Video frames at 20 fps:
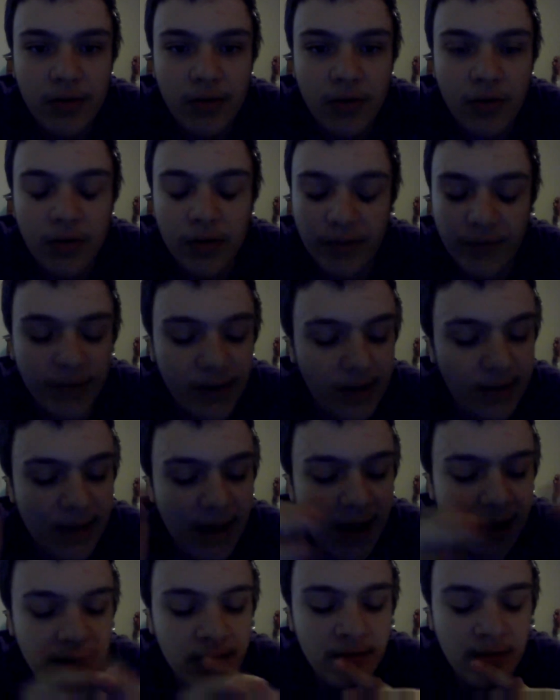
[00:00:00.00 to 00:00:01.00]
or something like
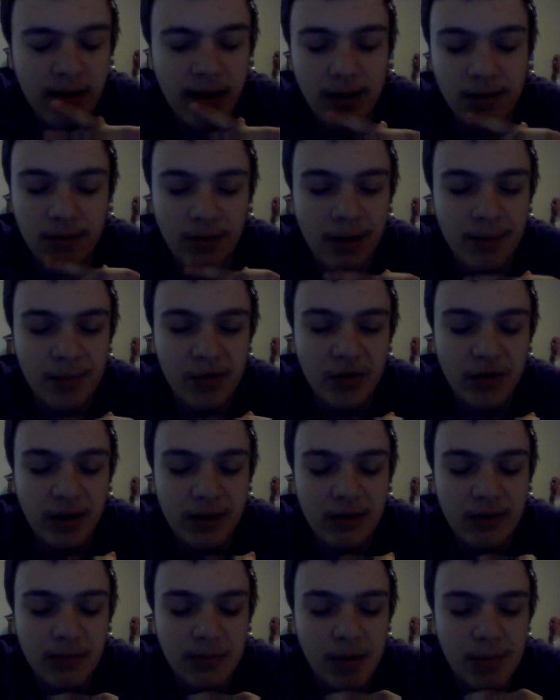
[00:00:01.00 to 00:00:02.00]
that. I don't
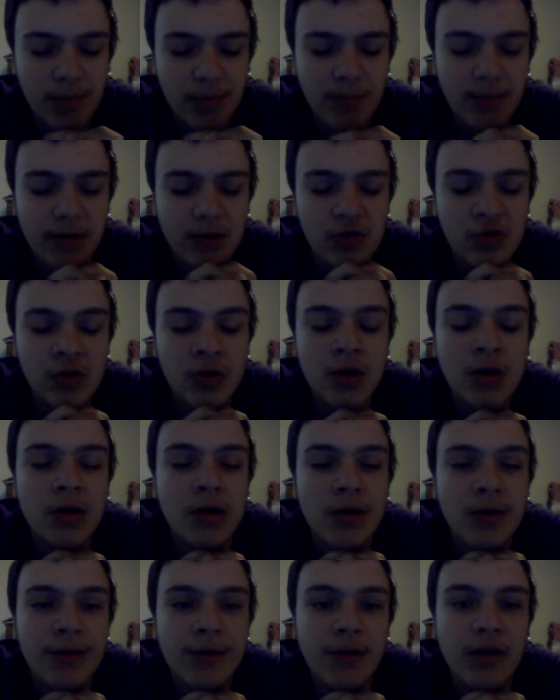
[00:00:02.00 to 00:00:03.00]
remember much.
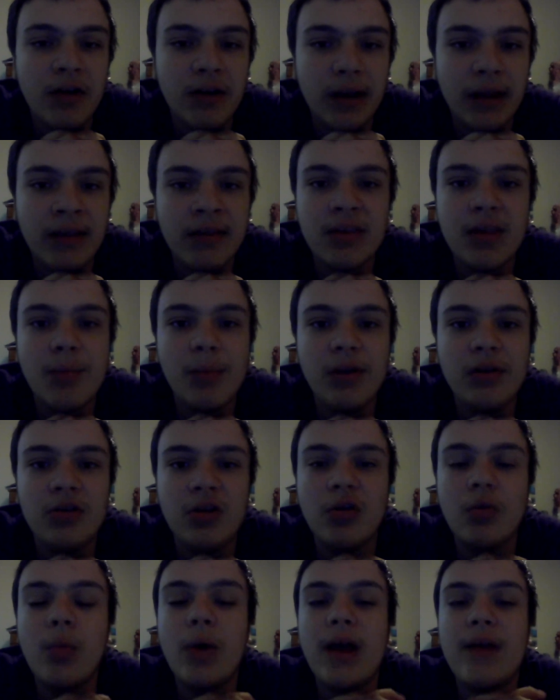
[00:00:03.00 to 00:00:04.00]
Or like similar to
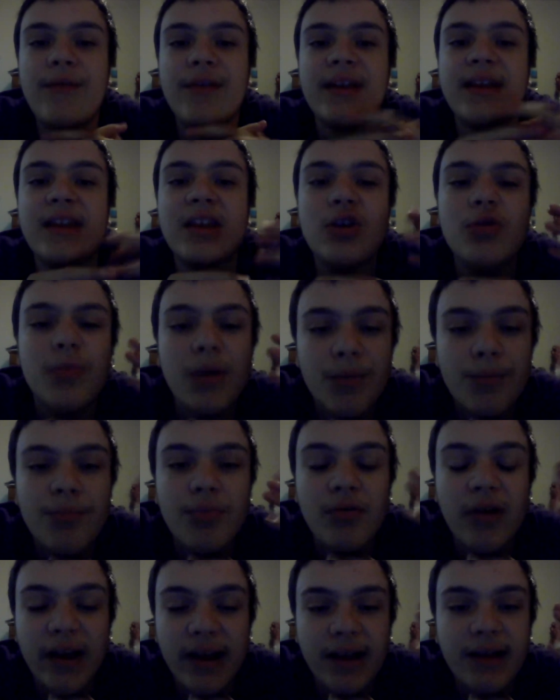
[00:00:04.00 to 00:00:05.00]
the way the human
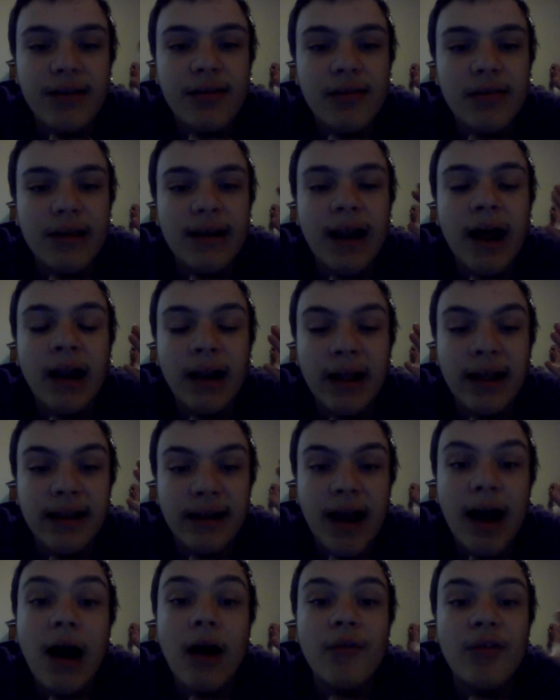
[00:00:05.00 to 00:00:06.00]
brains and how
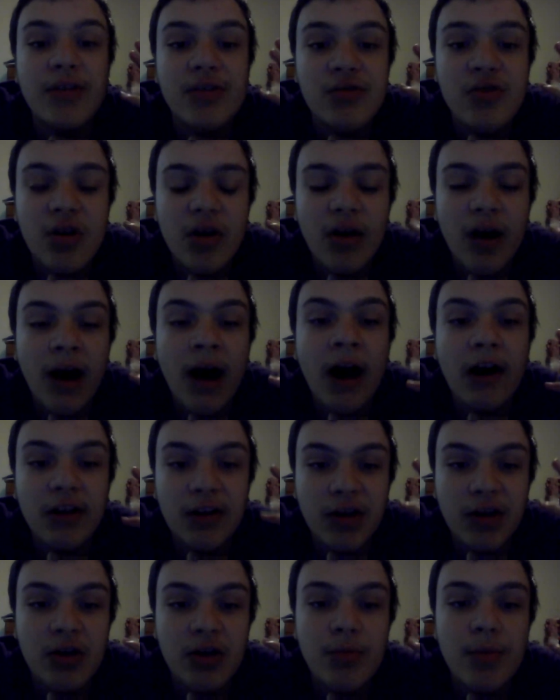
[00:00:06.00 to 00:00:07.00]

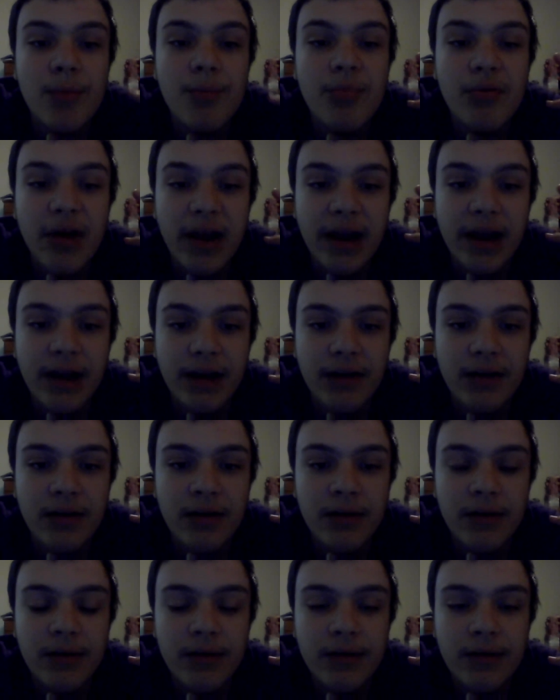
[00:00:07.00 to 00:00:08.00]
the human brain
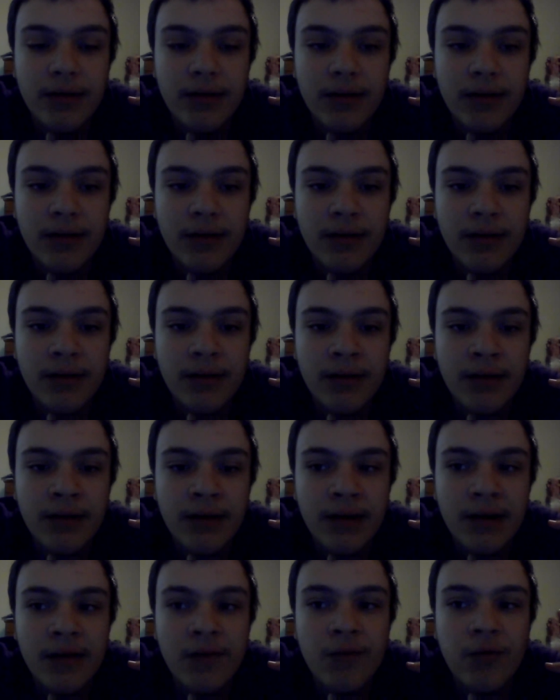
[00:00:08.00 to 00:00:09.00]

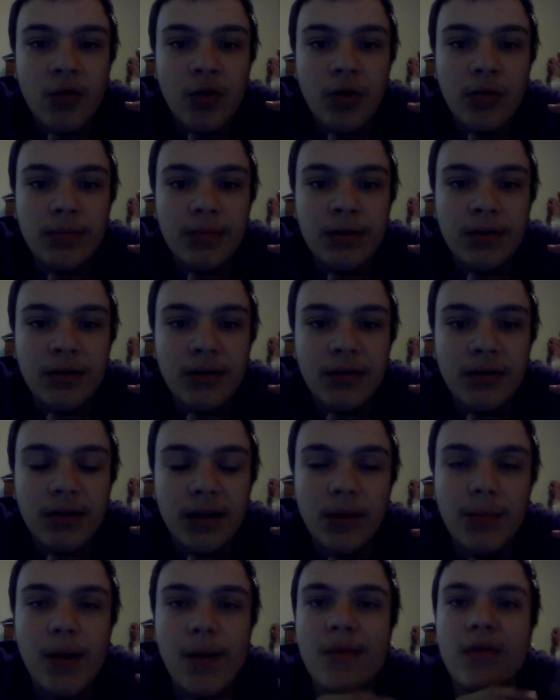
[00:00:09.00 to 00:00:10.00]
is formed.
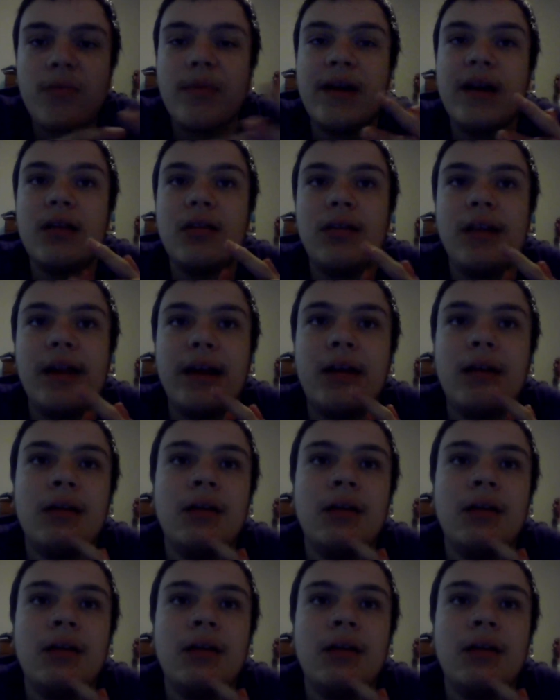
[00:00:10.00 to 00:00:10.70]
Like maybe it's because like,